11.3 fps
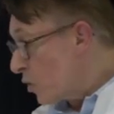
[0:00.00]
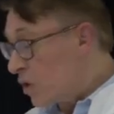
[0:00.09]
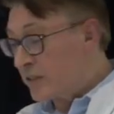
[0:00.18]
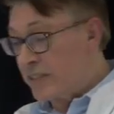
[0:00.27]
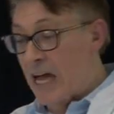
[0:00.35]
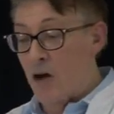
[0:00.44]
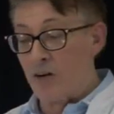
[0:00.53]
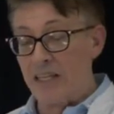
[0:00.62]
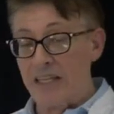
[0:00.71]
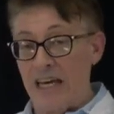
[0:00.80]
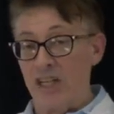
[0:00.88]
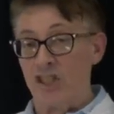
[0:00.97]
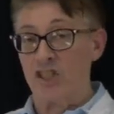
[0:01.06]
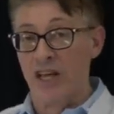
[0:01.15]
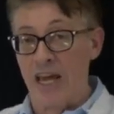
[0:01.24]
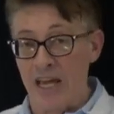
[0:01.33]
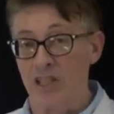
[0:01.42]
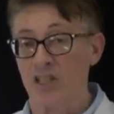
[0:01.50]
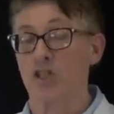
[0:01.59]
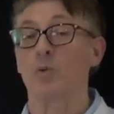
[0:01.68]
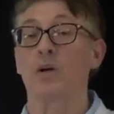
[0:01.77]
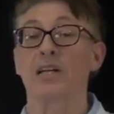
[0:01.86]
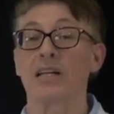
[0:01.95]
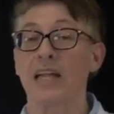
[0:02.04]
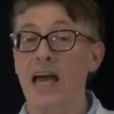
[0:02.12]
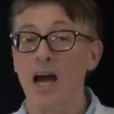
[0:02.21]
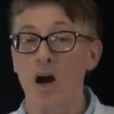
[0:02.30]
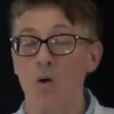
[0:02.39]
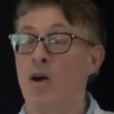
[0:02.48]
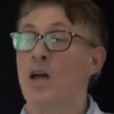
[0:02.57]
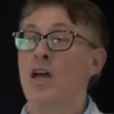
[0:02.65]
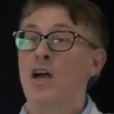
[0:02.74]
law down and get it changed to allow